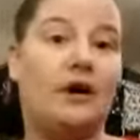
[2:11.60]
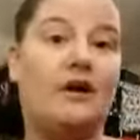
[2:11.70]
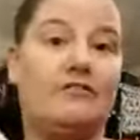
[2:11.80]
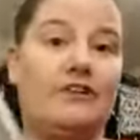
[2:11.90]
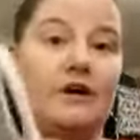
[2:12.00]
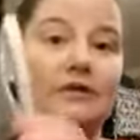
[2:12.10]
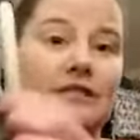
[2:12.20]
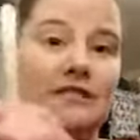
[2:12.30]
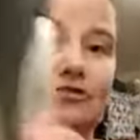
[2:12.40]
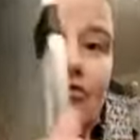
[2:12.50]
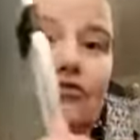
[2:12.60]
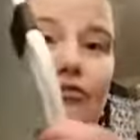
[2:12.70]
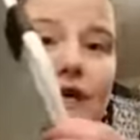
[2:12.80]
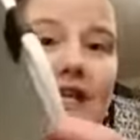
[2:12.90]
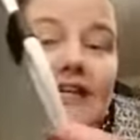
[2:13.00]
felt. It's
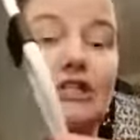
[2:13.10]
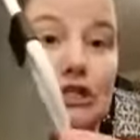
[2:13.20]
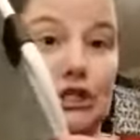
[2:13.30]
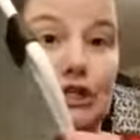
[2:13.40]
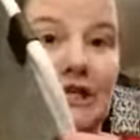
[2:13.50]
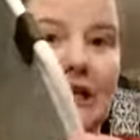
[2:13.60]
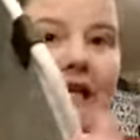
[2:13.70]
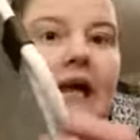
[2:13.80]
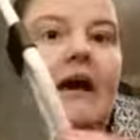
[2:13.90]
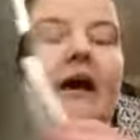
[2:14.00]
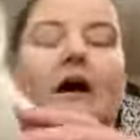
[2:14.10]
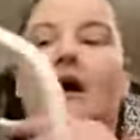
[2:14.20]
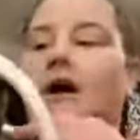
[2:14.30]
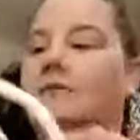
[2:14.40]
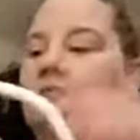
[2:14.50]
really sturdy
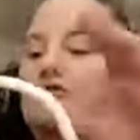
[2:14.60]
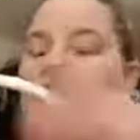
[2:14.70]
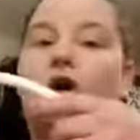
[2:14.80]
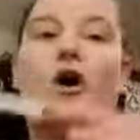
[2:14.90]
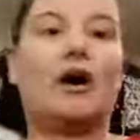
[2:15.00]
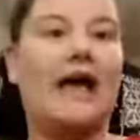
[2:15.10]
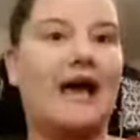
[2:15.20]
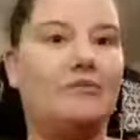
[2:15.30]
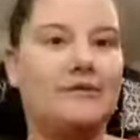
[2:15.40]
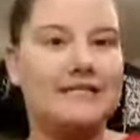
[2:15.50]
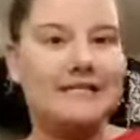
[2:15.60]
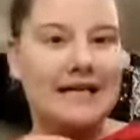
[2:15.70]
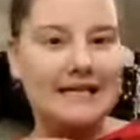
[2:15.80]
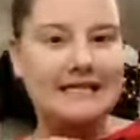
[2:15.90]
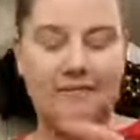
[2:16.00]
and strong. And what's
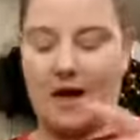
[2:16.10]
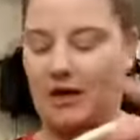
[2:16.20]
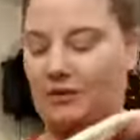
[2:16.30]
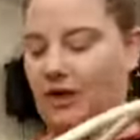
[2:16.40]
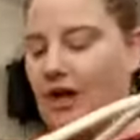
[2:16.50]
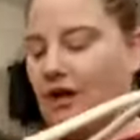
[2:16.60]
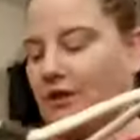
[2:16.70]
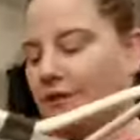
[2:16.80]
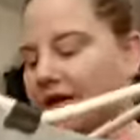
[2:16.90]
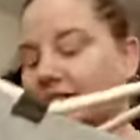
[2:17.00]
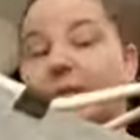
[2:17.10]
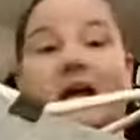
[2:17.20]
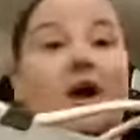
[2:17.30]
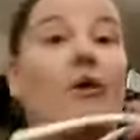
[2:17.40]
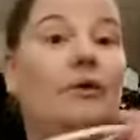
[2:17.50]
nice about the way it's
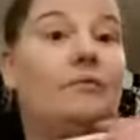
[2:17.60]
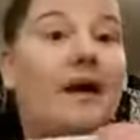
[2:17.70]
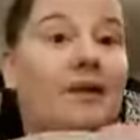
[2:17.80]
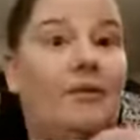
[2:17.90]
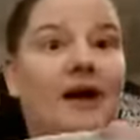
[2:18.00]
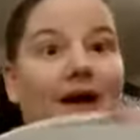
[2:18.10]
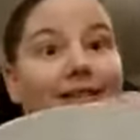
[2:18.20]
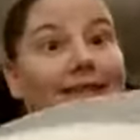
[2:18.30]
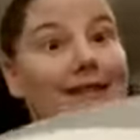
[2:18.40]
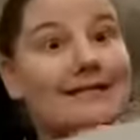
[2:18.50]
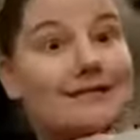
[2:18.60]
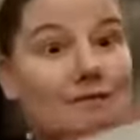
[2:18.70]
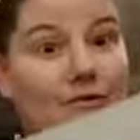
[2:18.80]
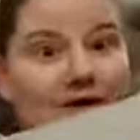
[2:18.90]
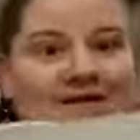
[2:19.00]
made, oh, and by the way, on this
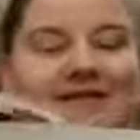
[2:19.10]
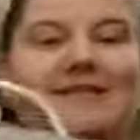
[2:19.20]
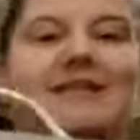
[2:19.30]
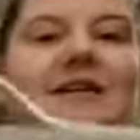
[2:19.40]
one,